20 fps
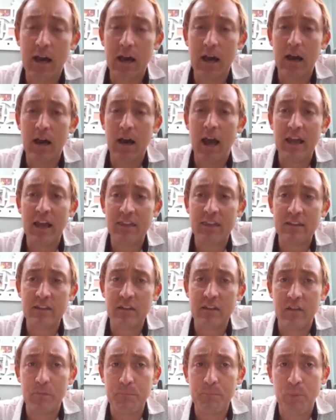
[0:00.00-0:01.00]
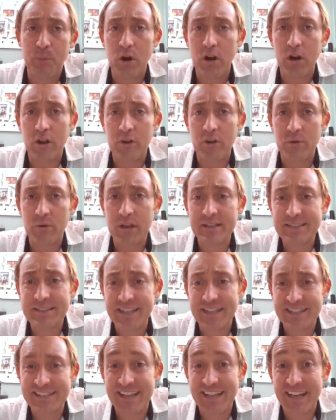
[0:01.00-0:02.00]
I think that's important on the real
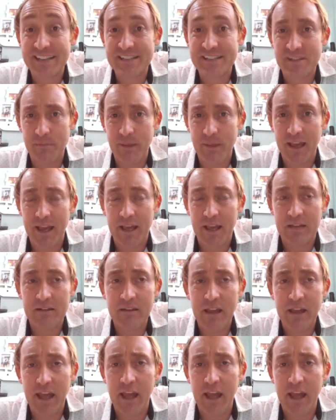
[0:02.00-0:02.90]
estate side is demand.